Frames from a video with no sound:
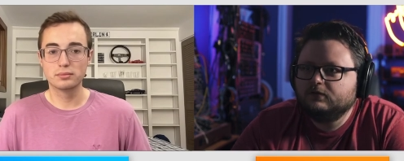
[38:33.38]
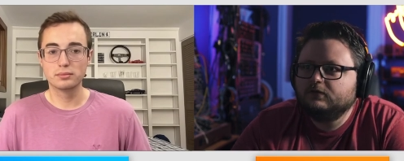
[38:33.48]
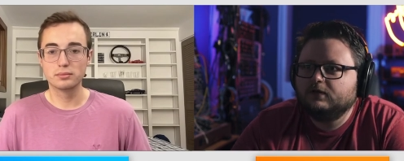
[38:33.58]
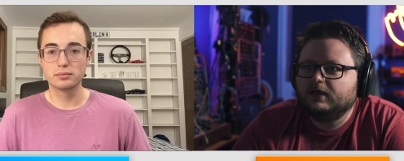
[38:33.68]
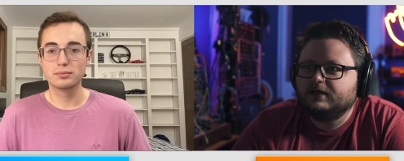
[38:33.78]

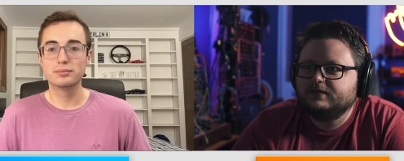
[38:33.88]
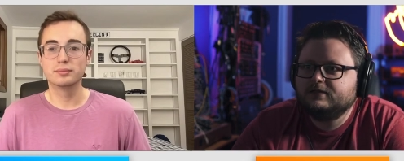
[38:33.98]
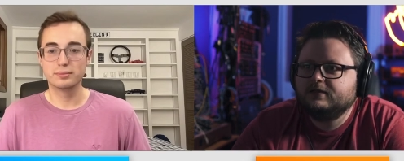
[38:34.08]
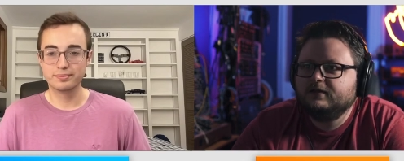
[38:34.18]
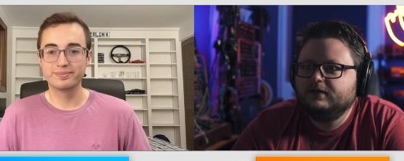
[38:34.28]
Speaker 1: Like
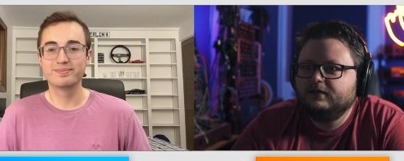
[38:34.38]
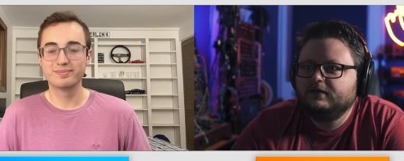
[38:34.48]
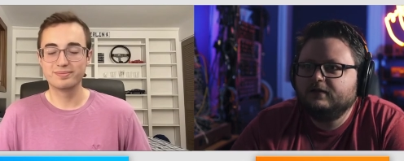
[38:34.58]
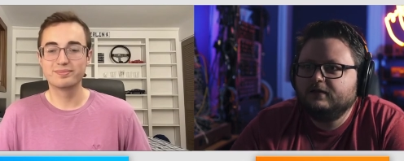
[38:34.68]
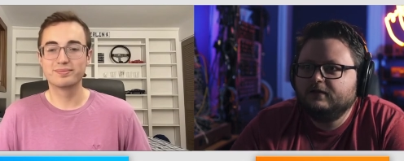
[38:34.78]
it's
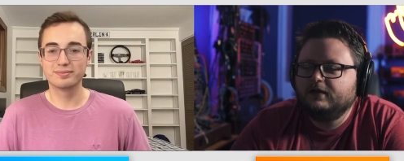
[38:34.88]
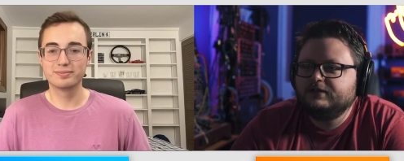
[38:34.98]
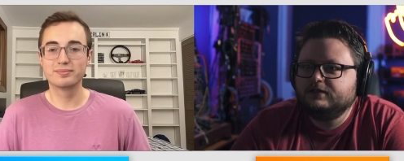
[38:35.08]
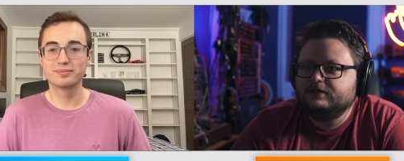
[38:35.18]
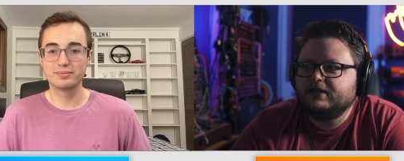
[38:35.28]

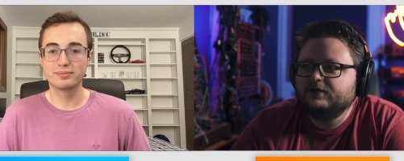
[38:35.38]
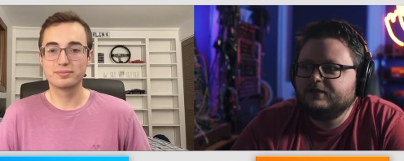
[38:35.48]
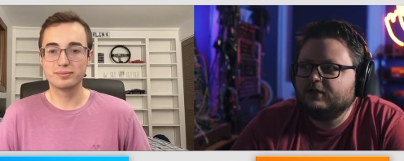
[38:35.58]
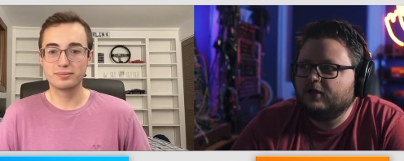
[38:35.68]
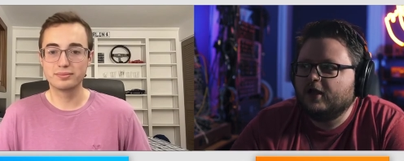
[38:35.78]
it's, it sounds like
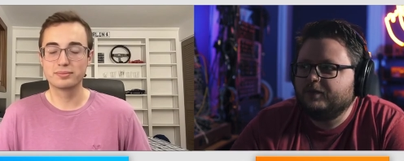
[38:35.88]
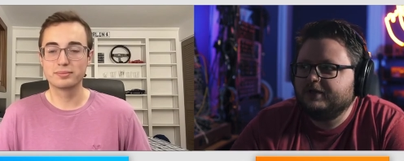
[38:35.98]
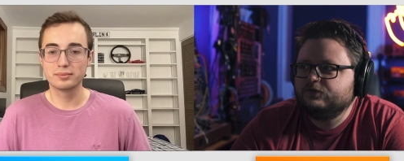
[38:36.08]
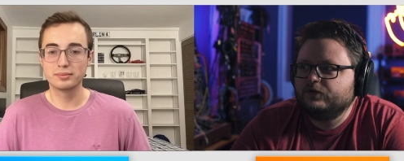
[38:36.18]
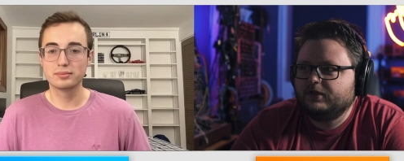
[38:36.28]
a lot, but
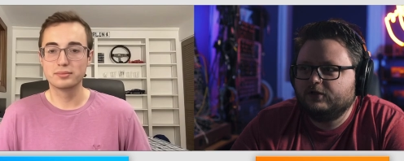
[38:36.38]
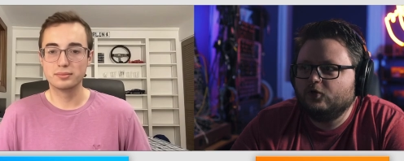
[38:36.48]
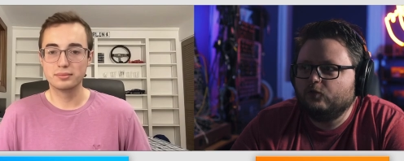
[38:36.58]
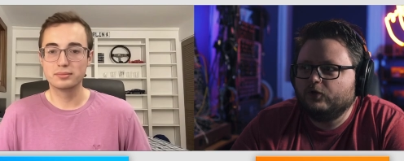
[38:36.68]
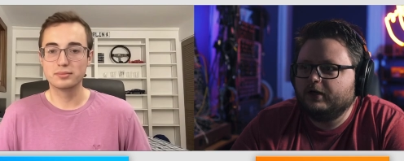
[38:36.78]
it's really a no
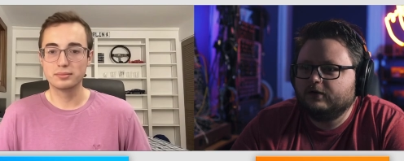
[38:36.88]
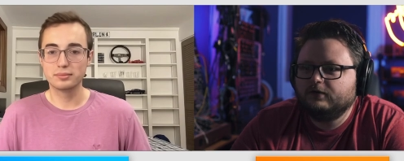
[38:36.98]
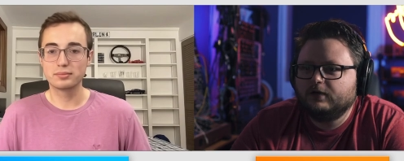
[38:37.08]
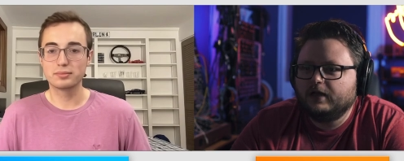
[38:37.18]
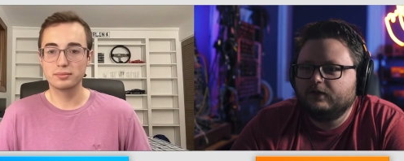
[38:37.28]
brainer,
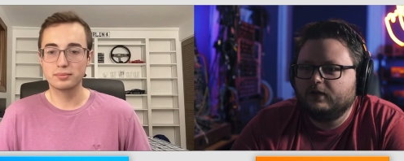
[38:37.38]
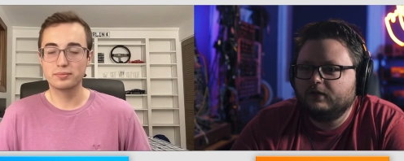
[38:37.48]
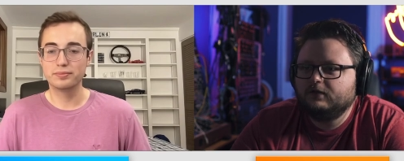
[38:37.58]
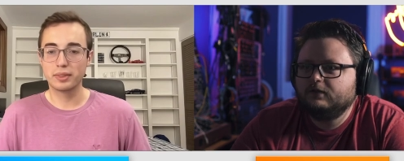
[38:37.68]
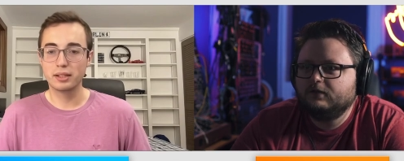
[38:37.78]
I
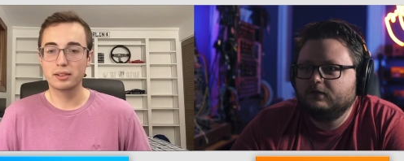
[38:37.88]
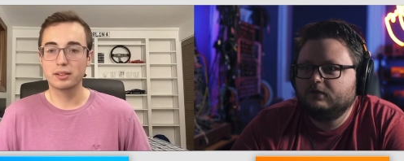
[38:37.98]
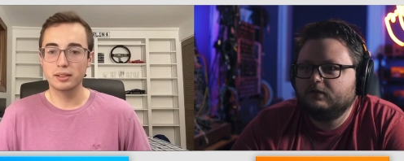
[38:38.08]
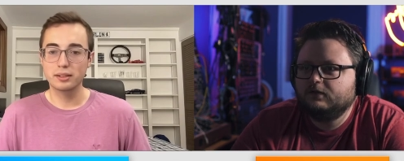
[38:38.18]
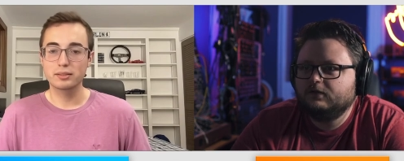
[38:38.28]
think.
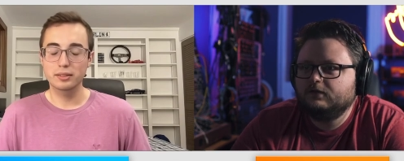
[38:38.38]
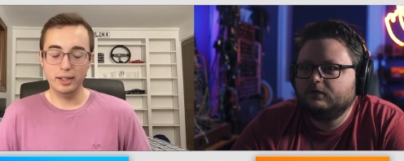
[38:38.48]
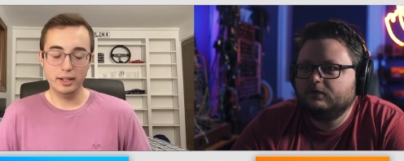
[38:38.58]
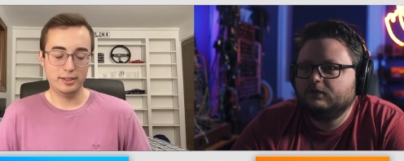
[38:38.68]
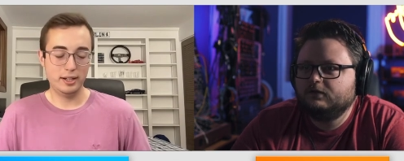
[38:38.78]

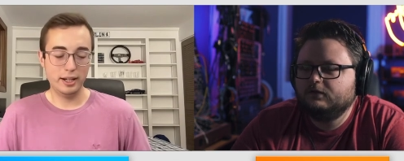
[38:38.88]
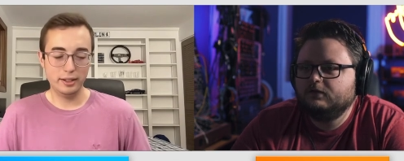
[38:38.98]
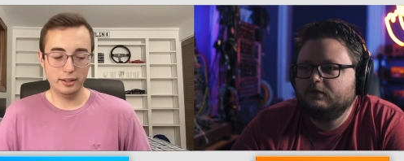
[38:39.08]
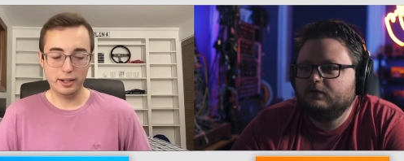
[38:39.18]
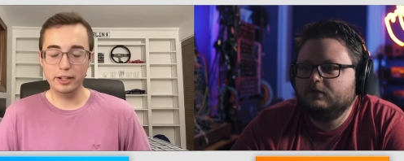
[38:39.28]

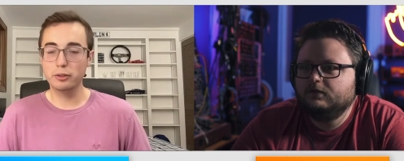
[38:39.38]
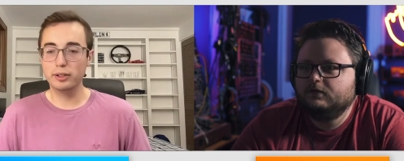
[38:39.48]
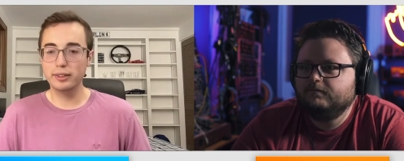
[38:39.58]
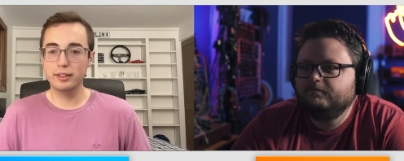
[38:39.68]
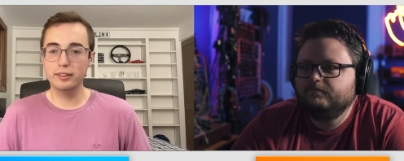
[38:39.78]
Speaker 2: Yeah, I,
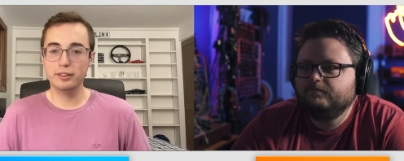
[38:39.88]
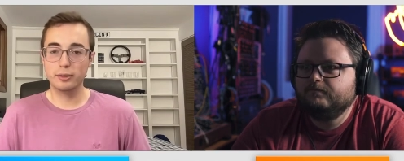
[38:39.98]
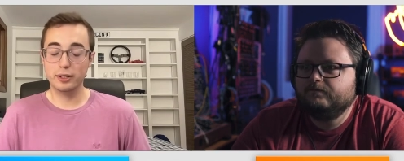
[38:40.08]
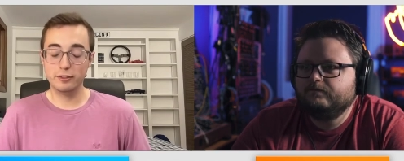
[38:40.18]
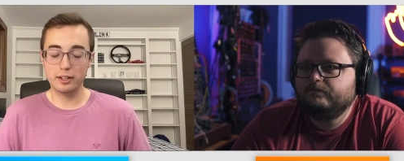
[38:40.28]
I agree
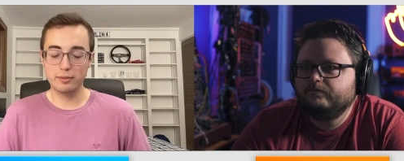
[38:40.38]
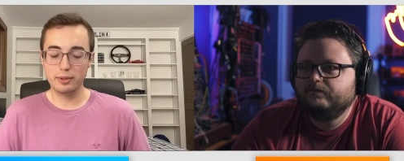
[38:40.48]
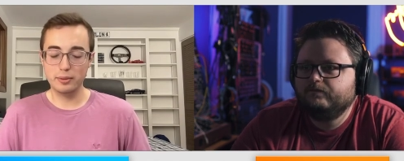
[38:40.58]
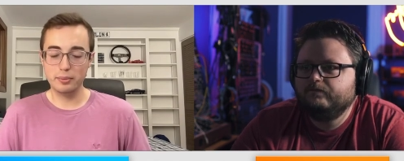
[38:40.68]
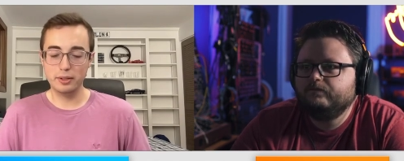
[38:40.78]
that it's a great
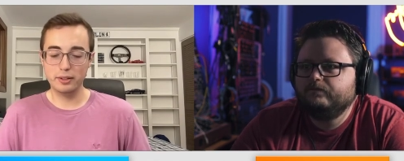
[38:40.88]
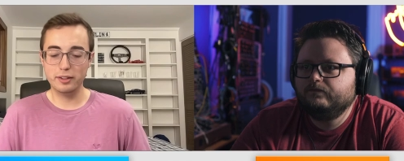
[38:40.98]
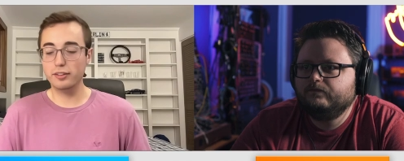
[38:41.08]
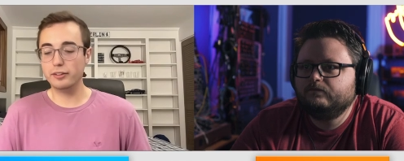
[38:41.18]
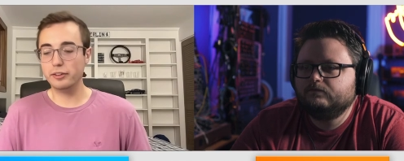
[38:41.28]
investment,
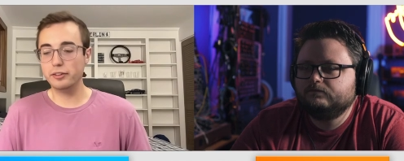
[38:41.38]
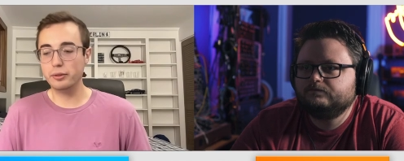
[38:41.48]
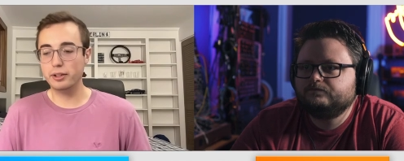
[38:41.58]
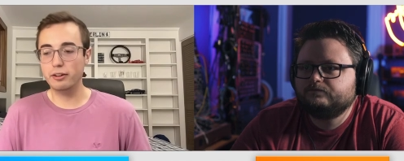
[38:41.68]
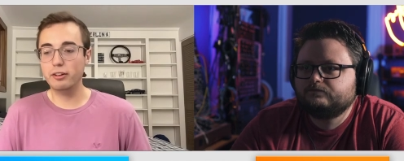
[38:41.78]
but this is
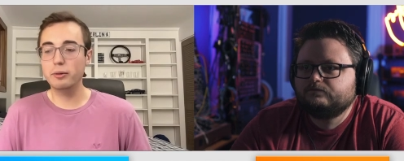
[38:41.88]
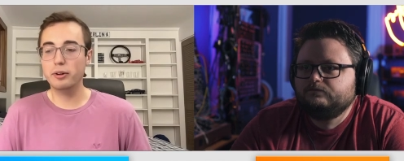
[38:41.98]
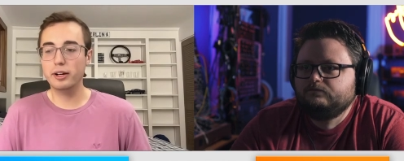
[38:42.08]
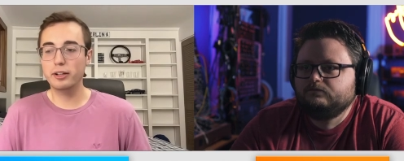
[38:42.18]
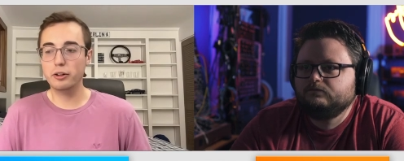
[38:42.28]
also an
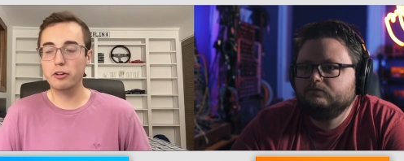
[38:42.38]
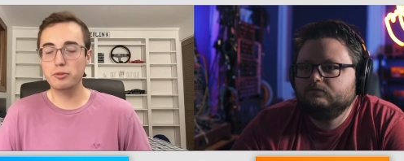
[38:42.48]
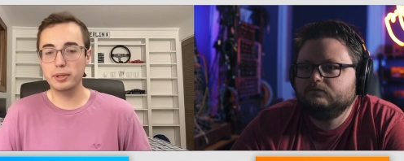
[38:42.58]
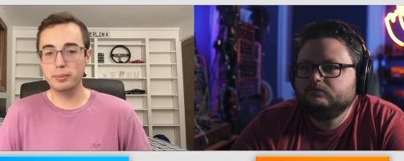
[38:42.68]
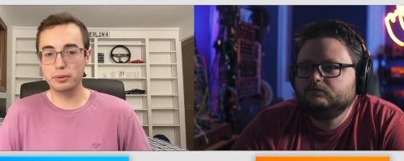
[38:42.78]
area where I
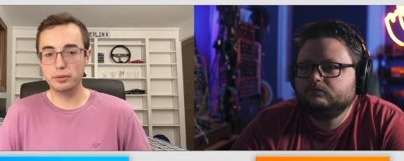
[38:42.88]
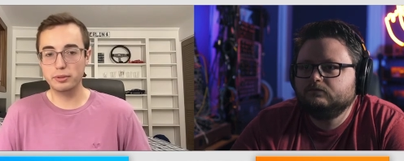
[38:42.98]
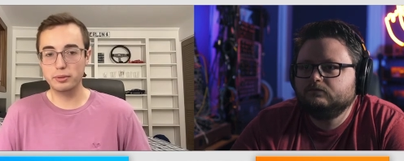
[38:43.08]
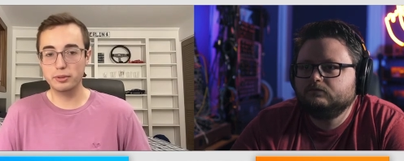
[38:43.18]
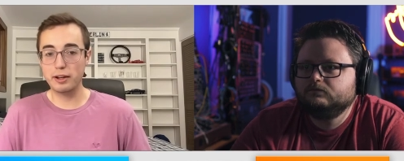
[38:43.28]
encourage
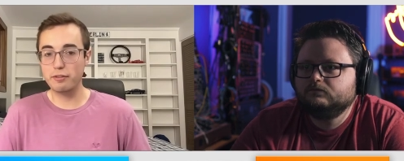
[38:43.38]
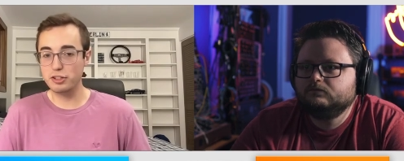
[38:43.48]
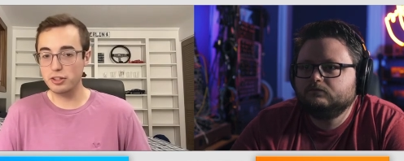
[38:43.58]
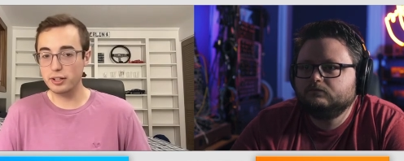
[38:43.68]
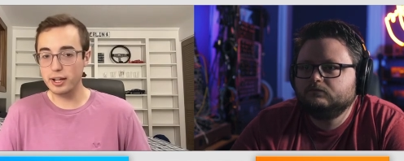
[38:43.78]
people to
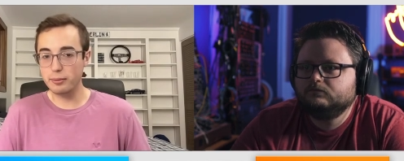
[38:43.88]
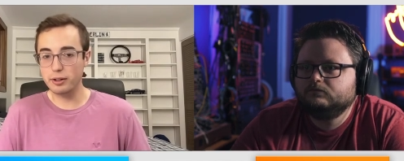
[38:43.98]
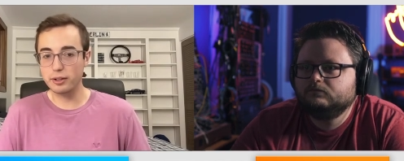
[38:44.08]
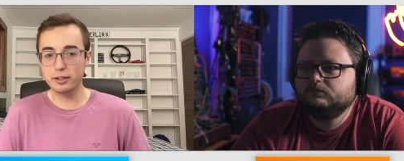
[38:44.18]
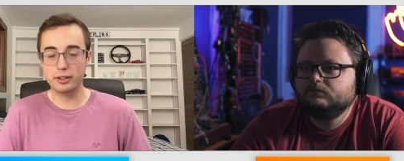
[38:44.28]
leverage
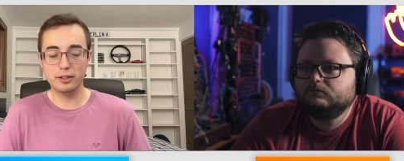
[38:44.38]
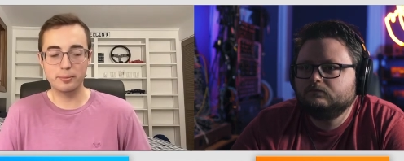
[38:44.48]
their network.